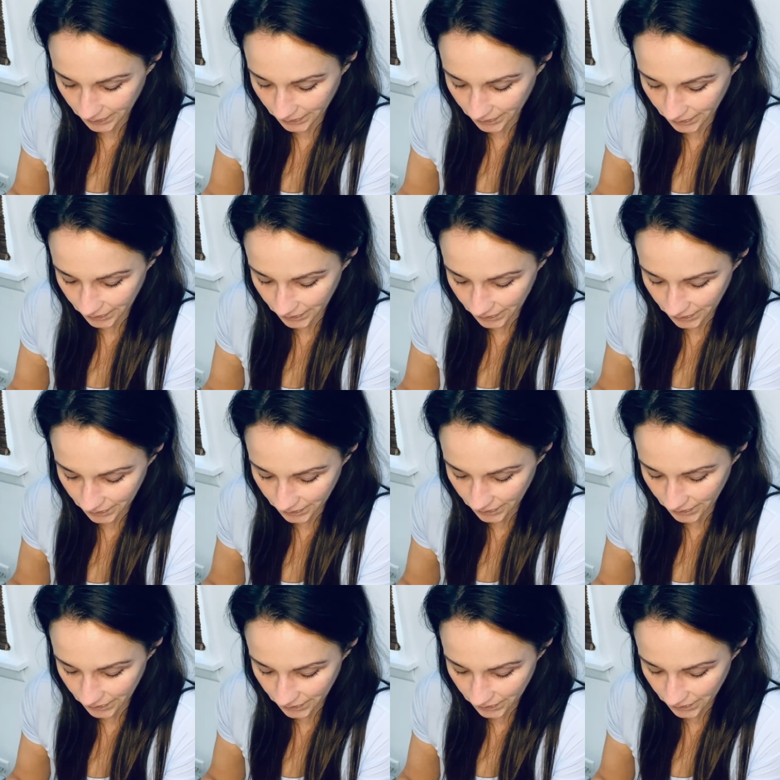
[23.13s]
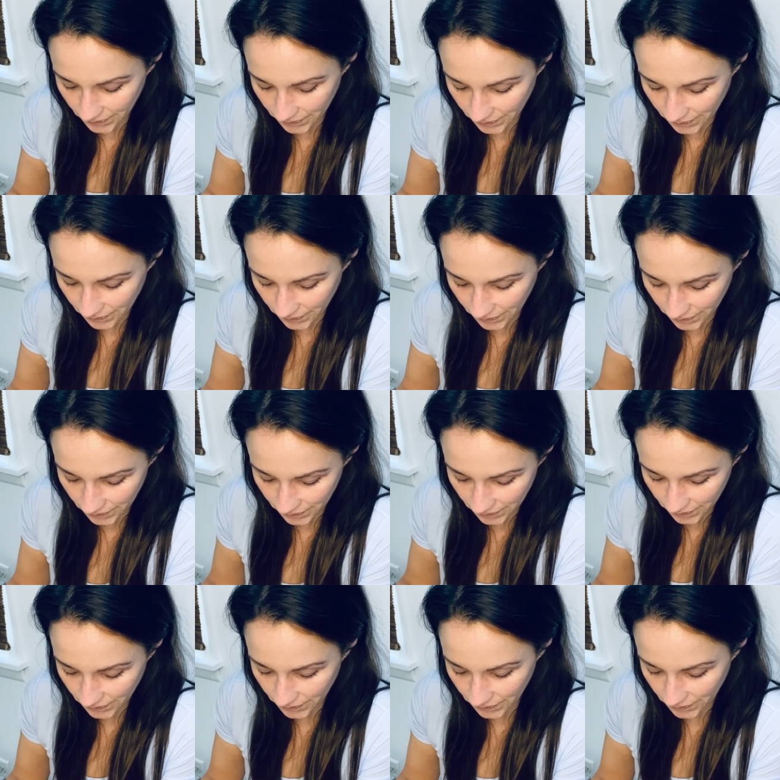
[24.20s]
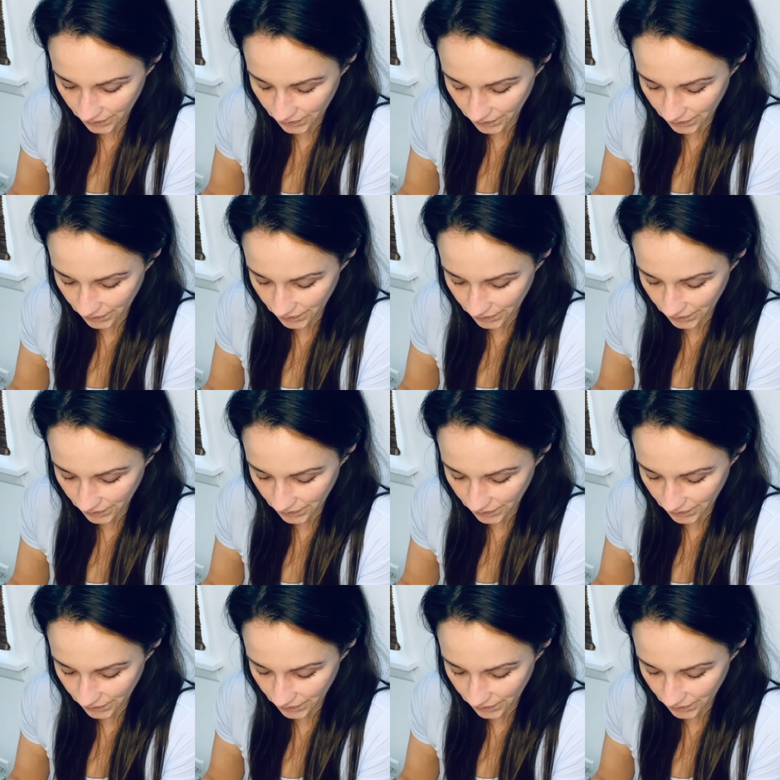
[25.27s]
No one is speaking in this clip.